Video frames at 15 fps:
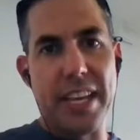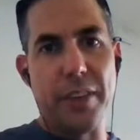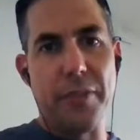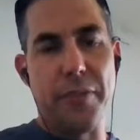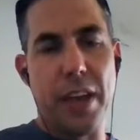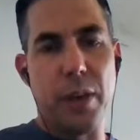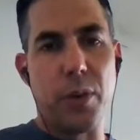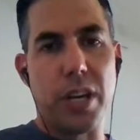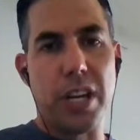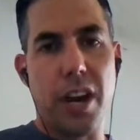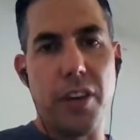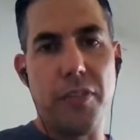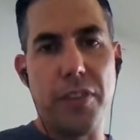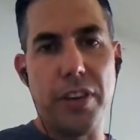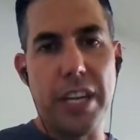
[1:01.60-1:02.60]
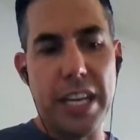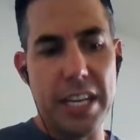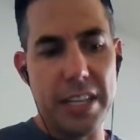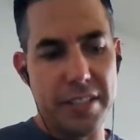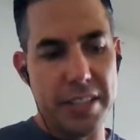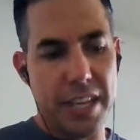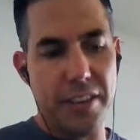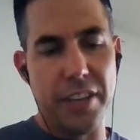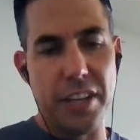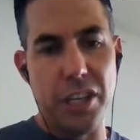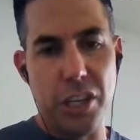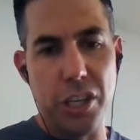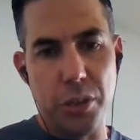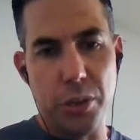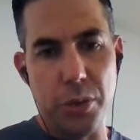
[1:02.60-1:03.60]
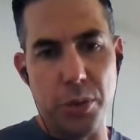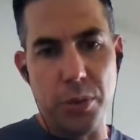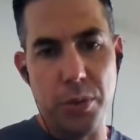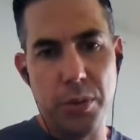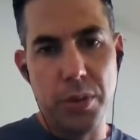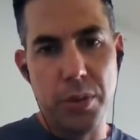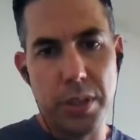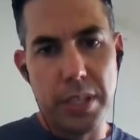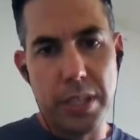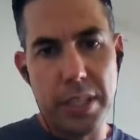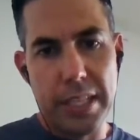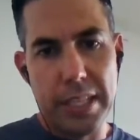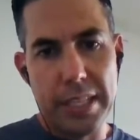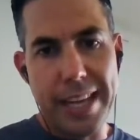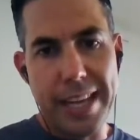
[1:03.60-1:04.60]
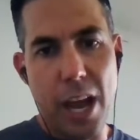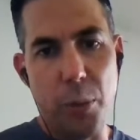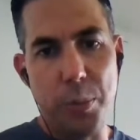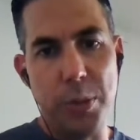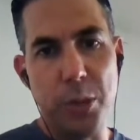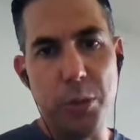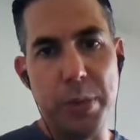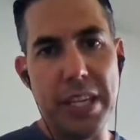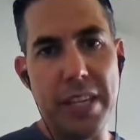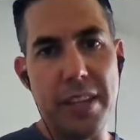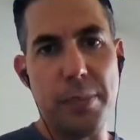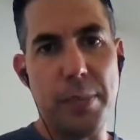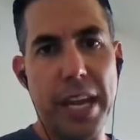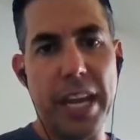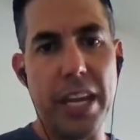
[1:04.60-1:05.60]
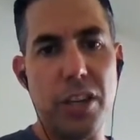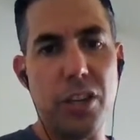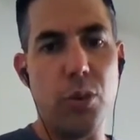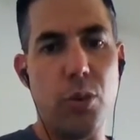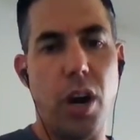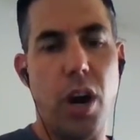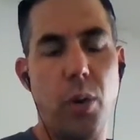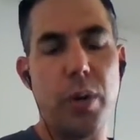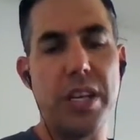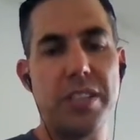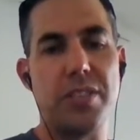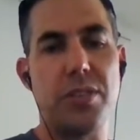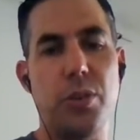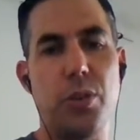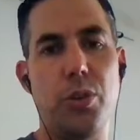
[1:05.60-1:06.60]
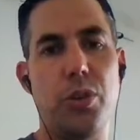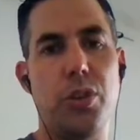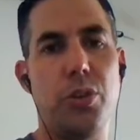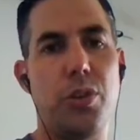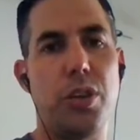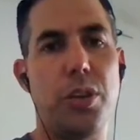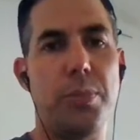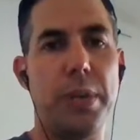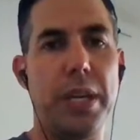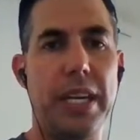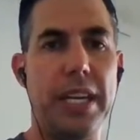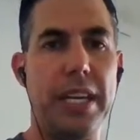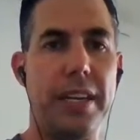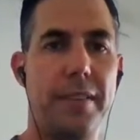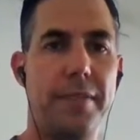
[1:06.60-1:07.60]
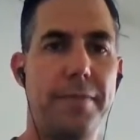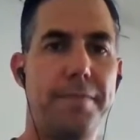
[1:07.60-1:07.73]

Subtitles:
gift that recovery has given you to help you be the man you always knew you could be?